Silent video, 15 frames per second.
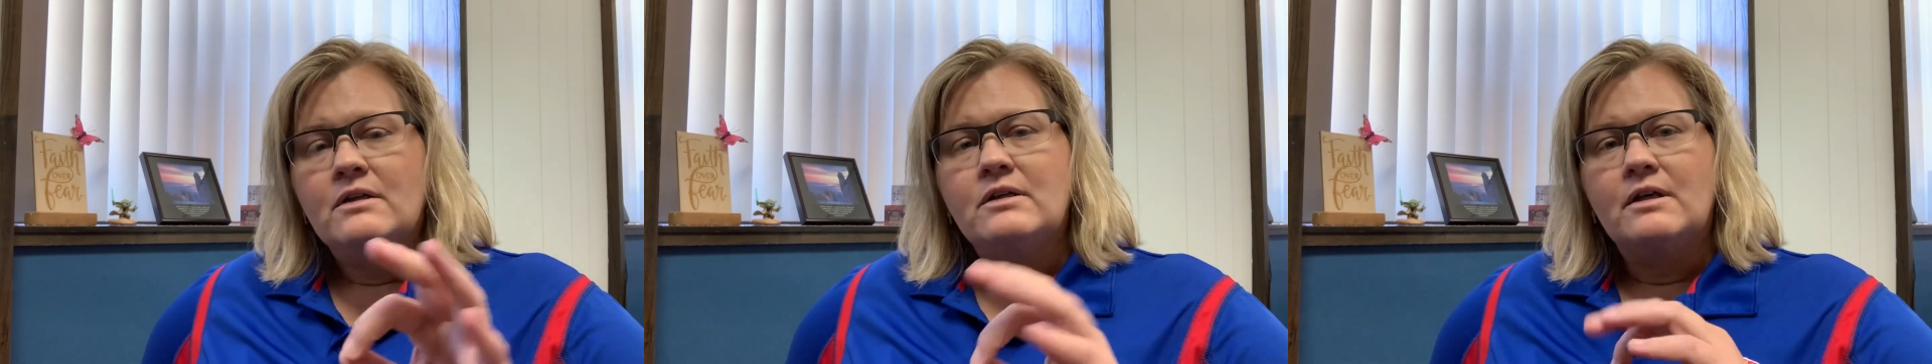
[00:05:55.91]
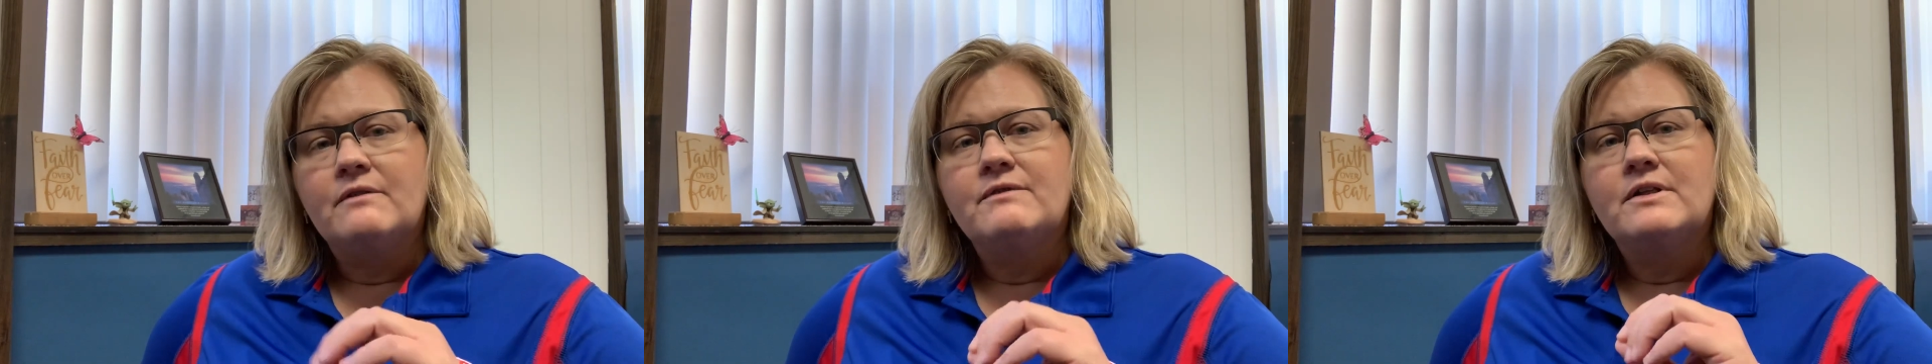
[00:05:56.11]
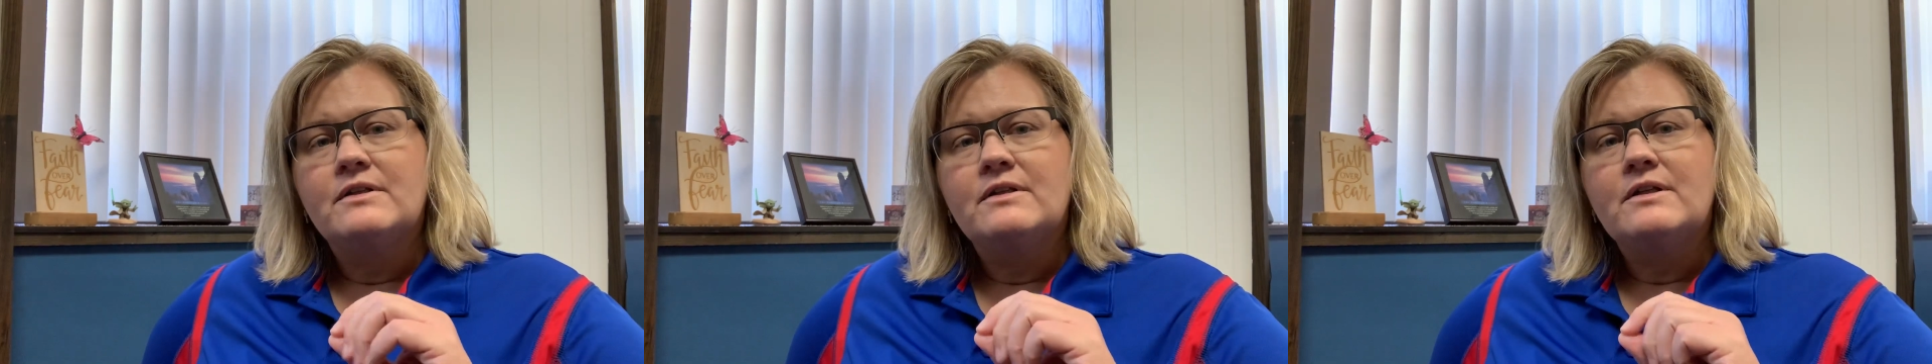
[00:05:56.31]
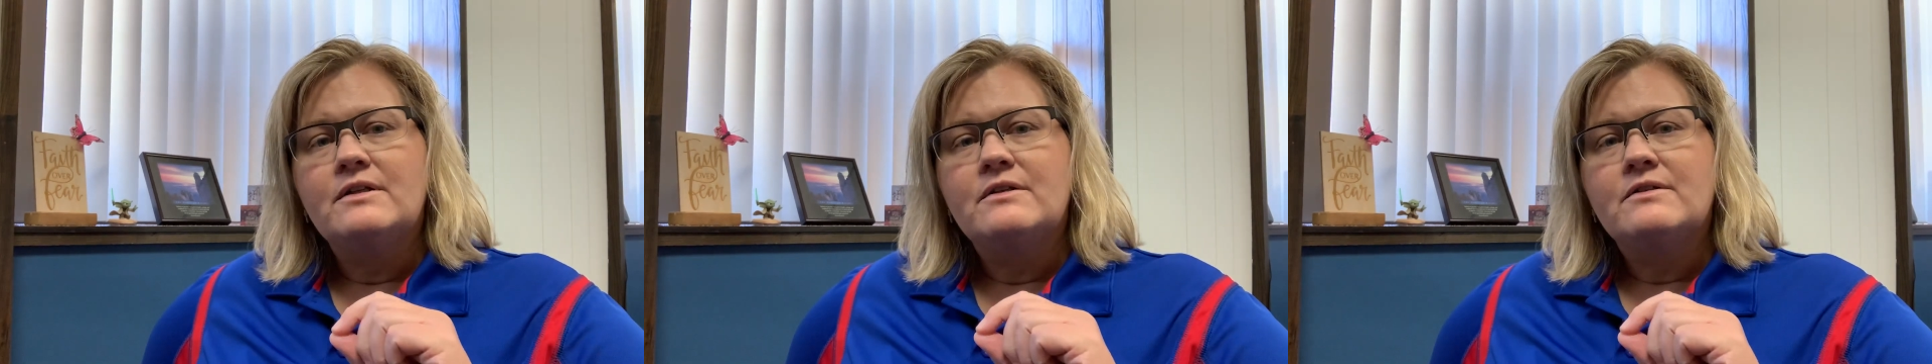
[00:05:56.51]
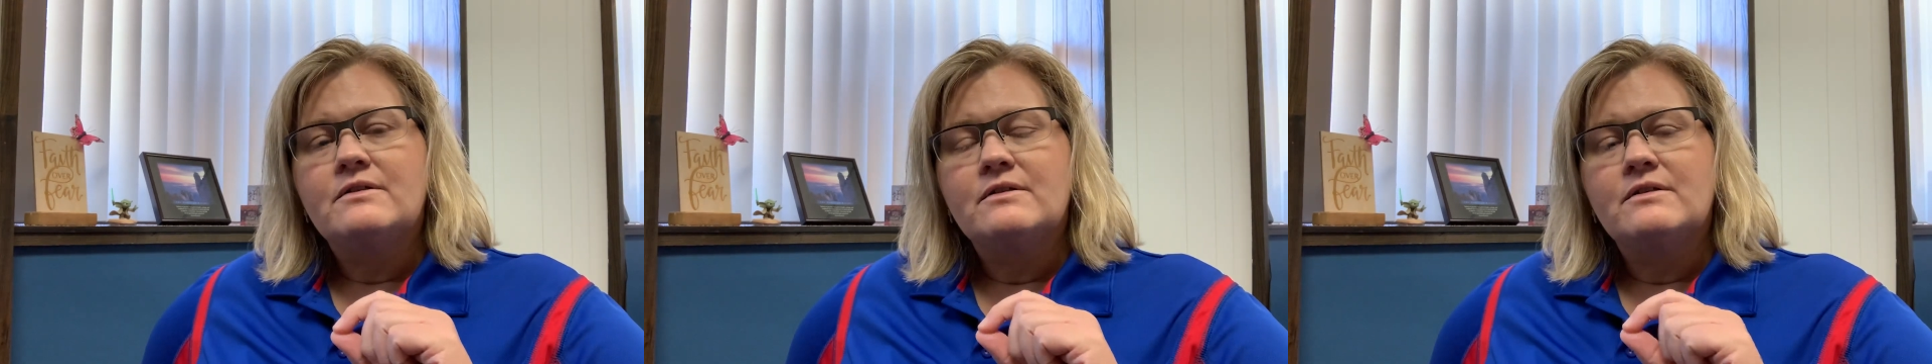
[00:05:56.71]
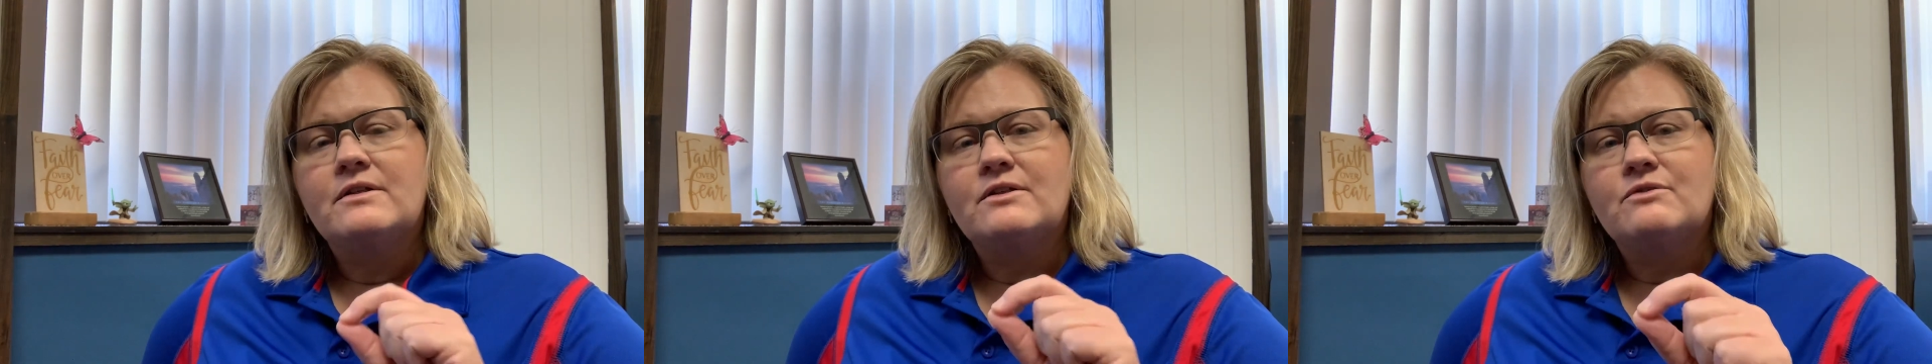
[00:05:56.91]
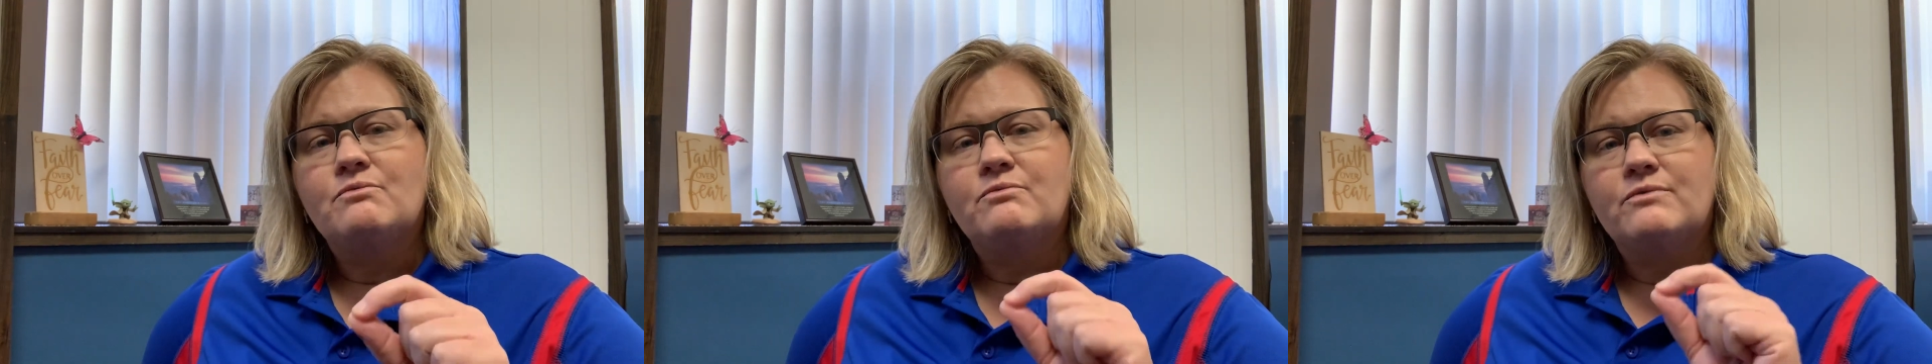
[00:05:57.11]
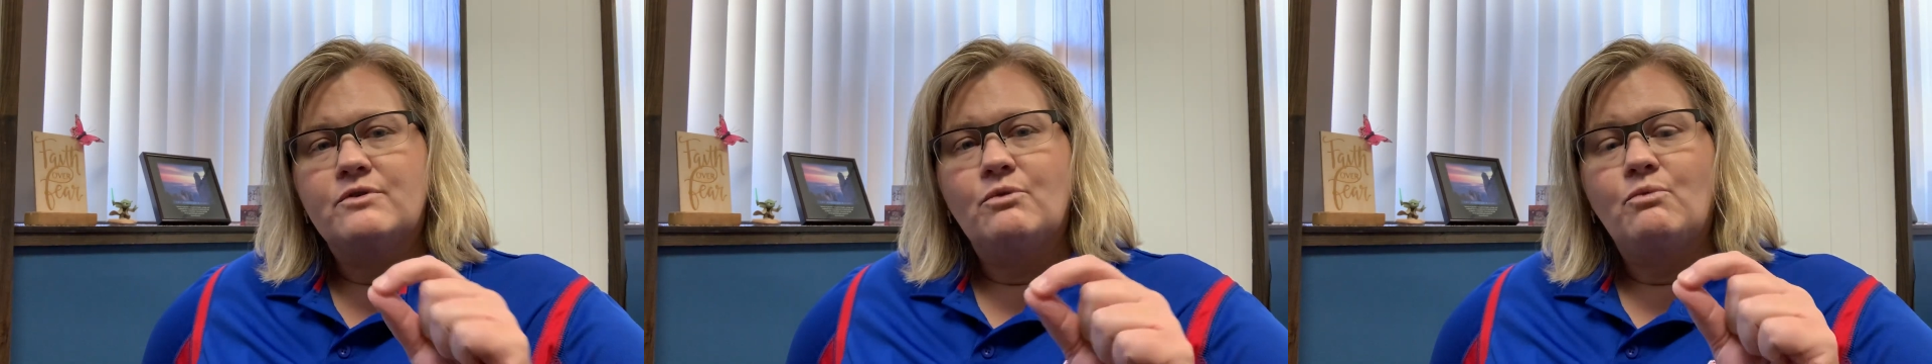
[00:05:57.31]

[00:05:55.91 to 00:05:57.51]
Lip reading: given the